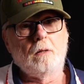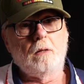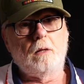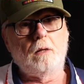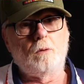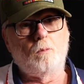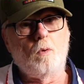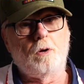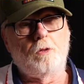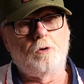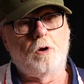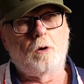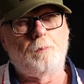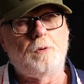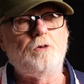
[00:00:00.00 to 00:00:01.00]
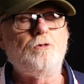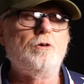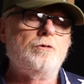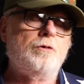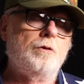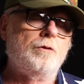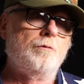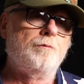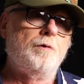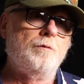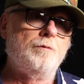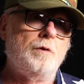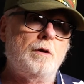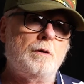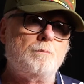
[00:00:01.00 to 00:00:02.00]
Yeah, one of the RPGs hit the
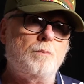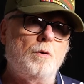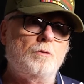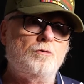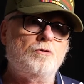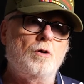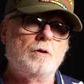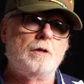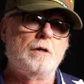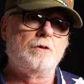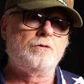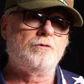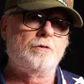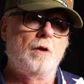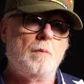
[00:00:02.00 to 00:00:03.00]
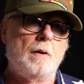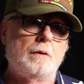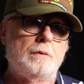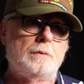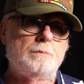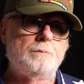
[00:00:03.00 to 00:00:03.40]
50 and put a chunk in his stomach,